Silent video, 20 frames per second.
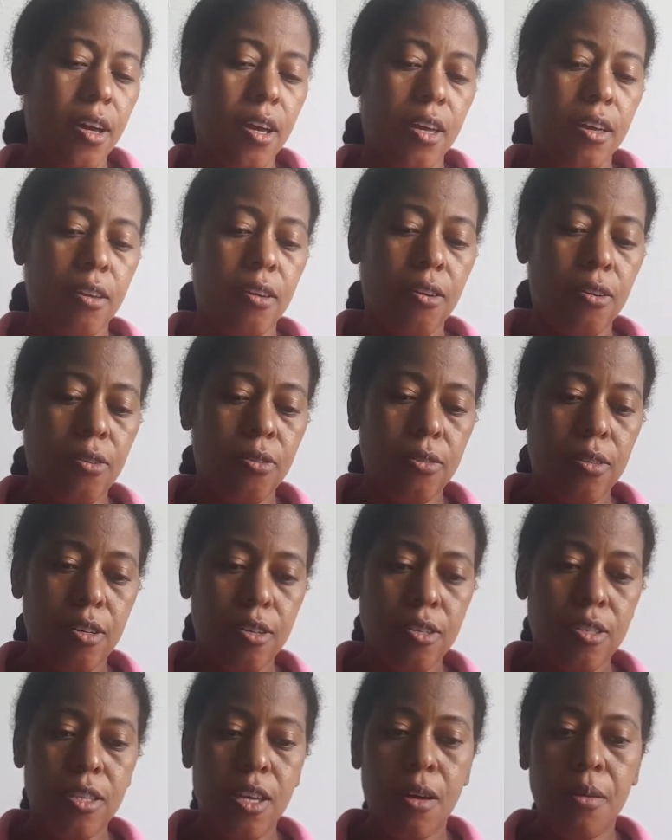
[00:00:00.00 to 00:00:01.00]

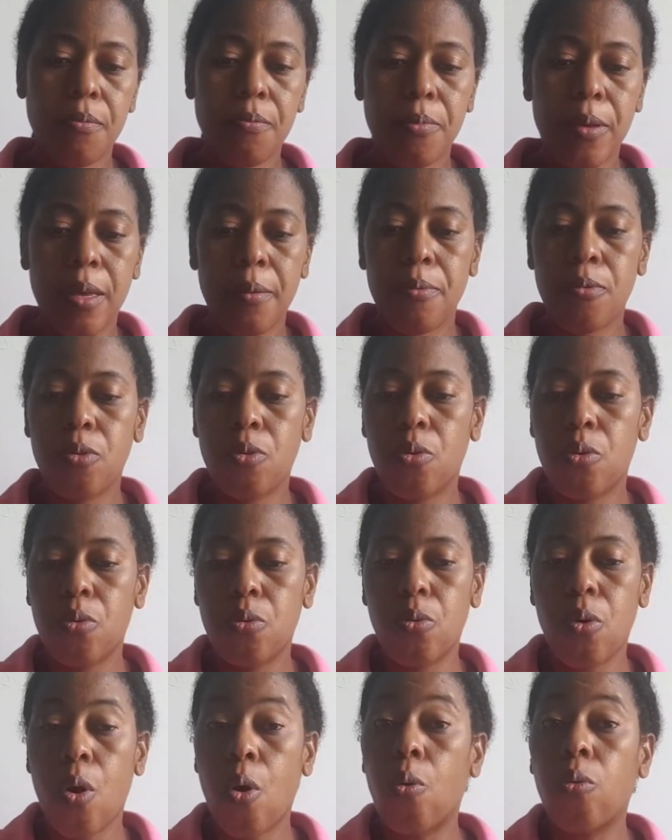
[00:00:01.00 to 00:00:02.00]
There's some people
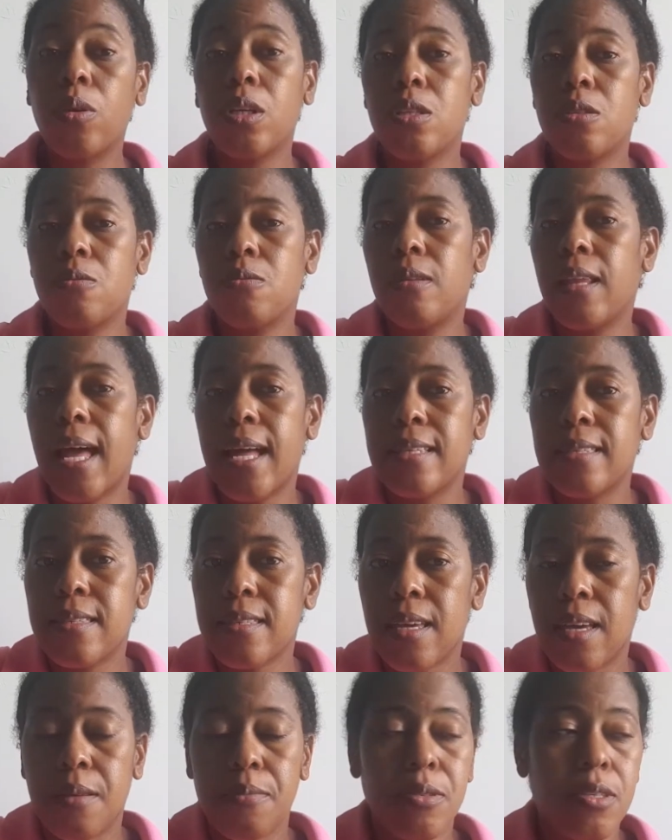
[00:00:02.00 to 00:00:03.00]
who only do
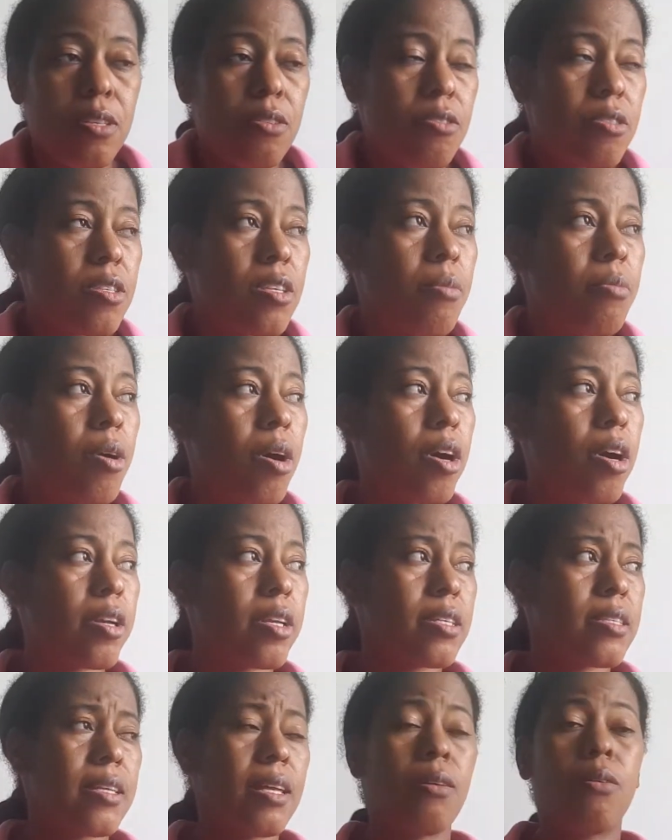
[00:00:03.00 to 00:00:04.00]
landscapes. There's some
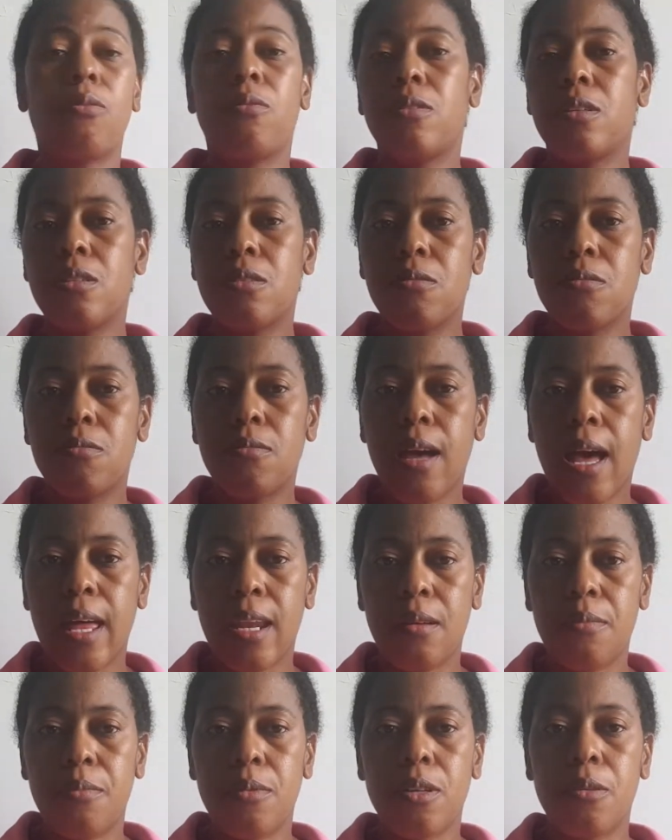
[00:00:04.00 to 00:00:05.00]
artists that only do
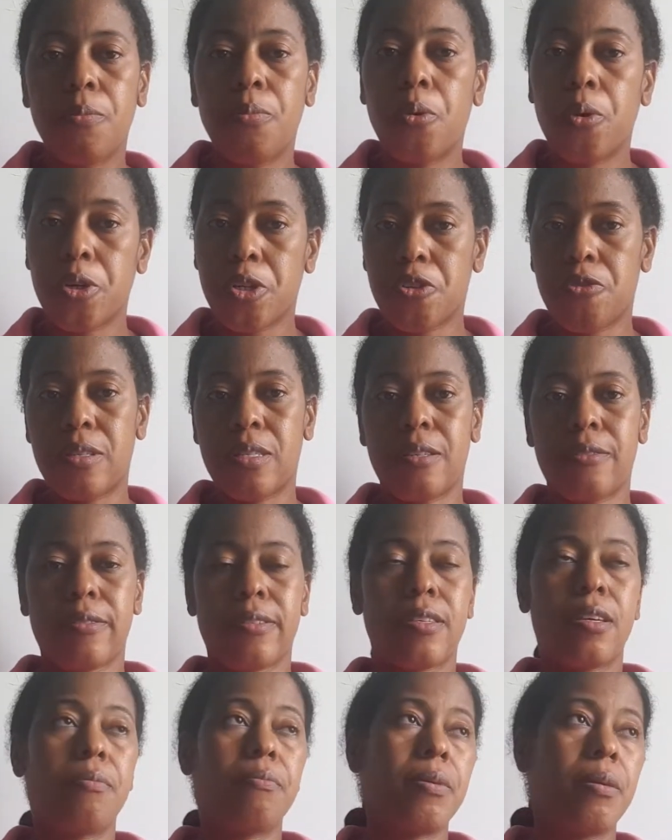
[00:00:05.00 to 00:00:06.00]
animal portraits. There's
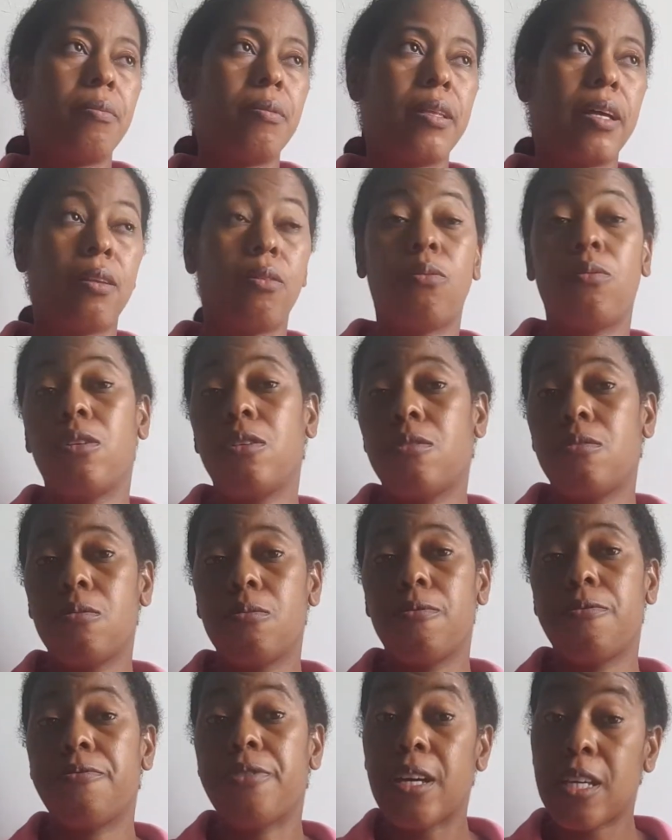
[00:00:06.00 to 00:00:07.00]
some people that only do
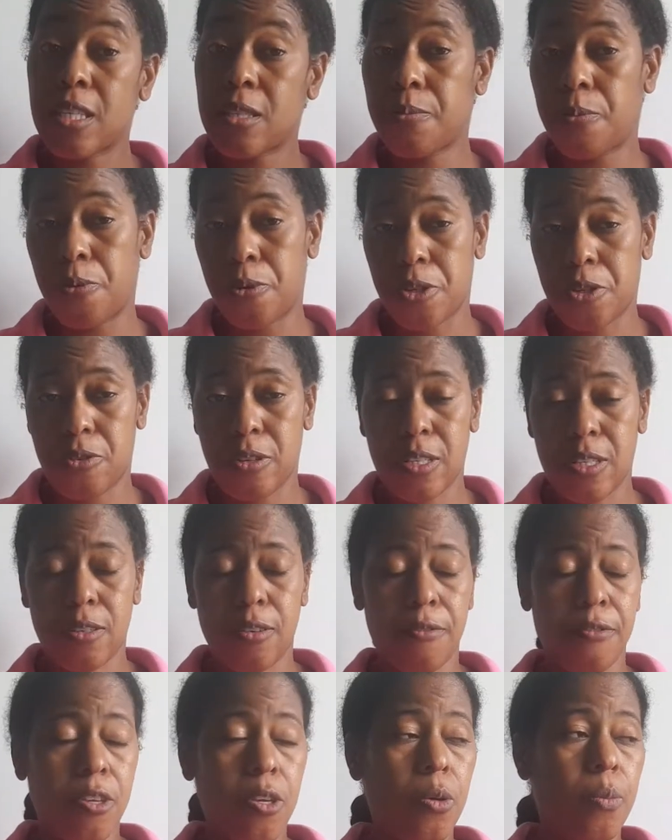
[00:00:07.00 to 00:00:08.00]
face portraits
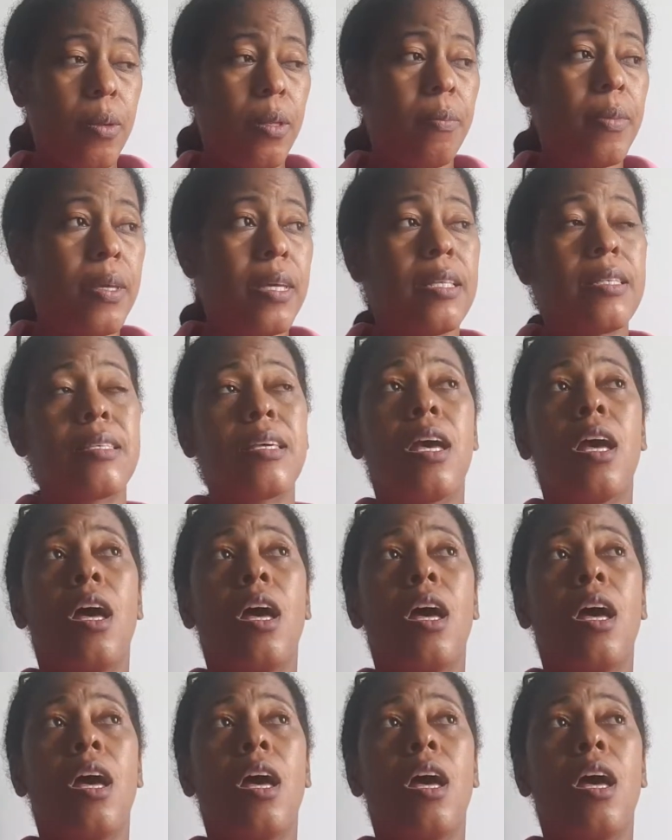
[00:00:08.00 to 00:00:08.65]
of human beings.